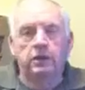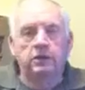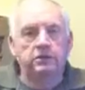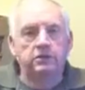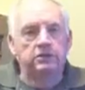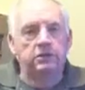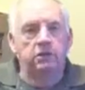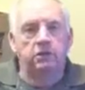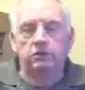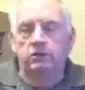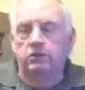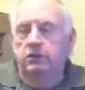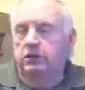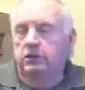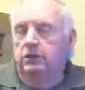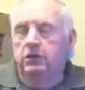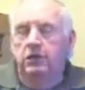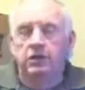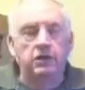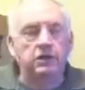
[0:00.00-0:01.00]
So you
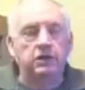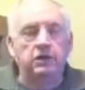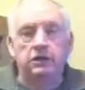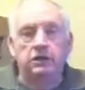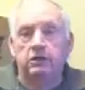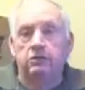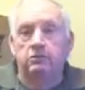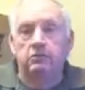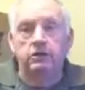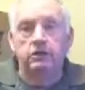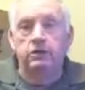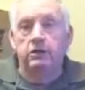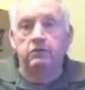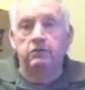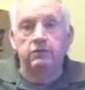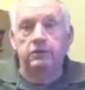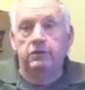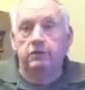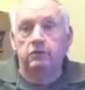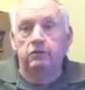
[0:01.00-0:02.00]
can't get rid
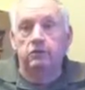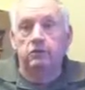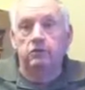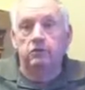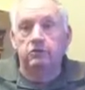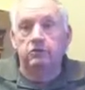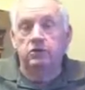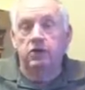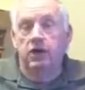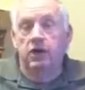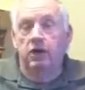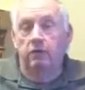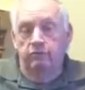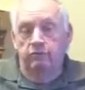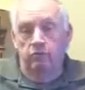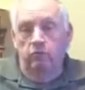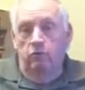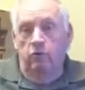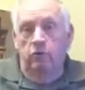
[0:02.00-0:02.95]
of any more jobs